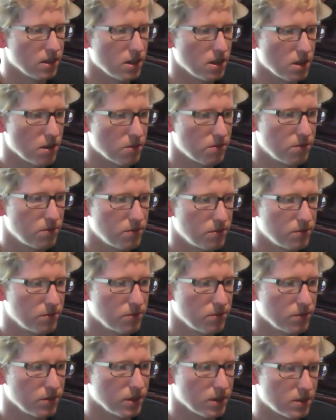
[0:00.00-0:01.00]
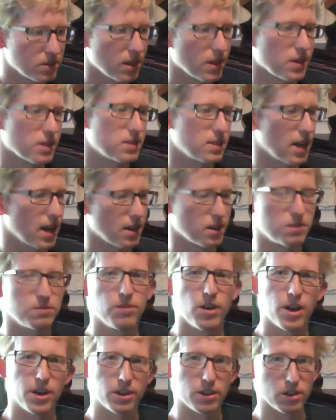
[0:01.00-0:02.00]
if it's not a
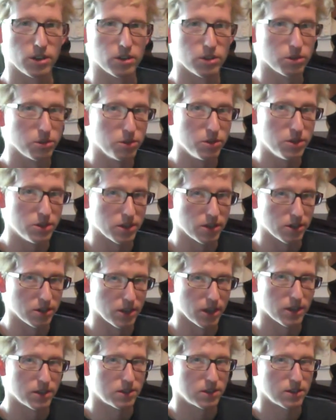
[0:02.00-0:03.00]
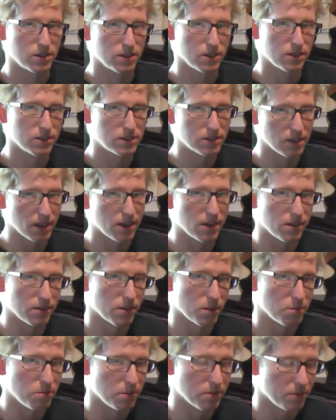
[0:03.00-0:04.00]
satisfying conclusion just
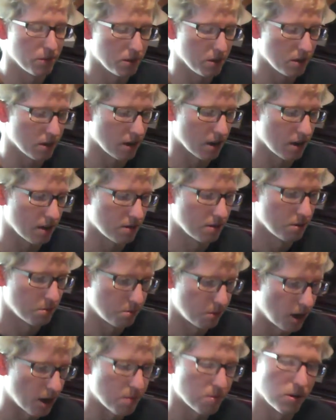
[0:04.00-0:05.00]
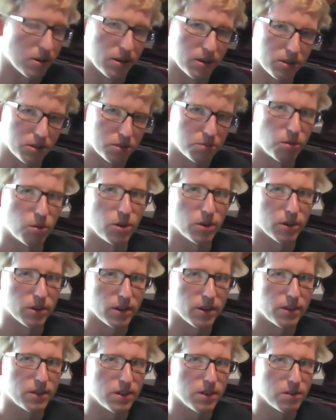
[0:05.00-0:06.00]
stating the primary and
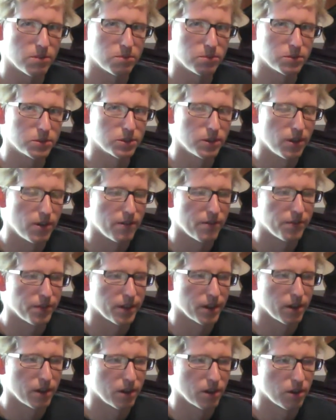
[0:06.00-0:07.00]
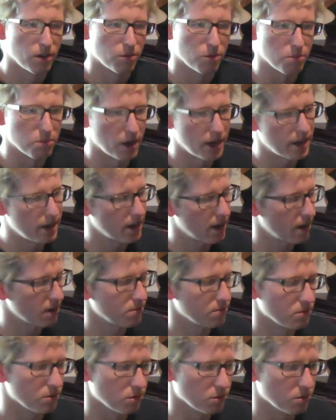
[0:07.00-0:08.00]
subordinate themes, we might
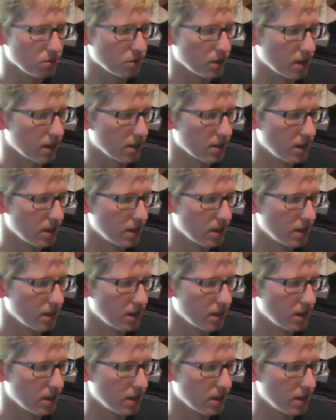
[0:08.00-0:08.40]
have to